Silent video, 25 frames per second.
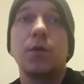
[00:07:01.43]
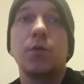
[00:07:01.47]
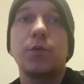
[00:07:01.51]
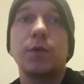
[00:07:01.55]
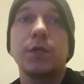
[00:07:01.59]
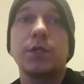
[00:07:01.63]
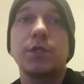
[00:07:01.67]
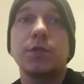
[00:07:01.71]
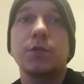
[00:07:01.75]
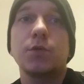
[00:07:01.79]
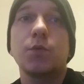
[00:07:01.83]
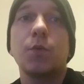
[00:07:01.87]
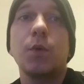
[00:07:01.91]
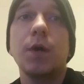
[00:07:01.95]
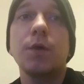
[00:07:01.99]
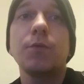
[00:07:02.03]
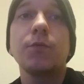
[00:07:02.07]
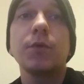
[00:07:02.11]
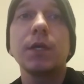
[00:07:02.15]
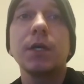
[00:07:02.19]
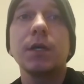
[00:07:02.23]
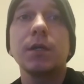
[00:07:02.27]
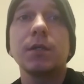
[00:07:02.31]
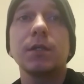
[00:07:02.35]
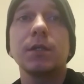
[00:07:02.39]
which is why
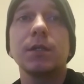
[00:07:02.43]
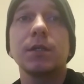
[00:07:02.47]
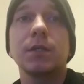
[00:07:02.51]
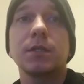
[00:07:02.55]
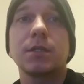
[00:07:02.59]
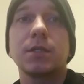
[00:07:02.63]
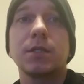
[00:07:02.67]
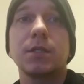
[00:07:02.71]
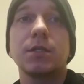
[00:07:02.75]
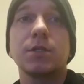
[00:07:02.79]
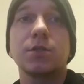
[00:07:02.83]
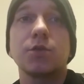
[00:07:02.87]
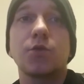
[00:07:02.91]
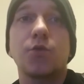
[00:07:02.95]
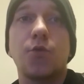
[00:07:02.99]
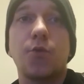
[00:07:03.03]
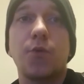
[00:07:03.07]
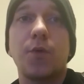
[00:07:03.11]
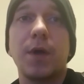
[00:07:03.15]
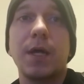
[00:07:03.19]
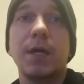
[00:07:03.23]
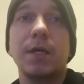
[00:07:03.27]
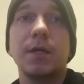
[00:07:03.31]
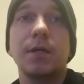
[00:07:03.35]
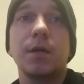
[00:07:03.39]
Reunculus is
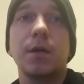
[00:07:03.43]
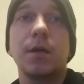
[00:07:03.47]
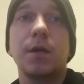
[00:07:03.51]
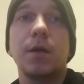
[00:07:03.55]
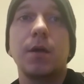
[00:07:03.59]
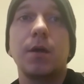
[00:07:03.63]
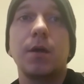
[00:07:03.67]
great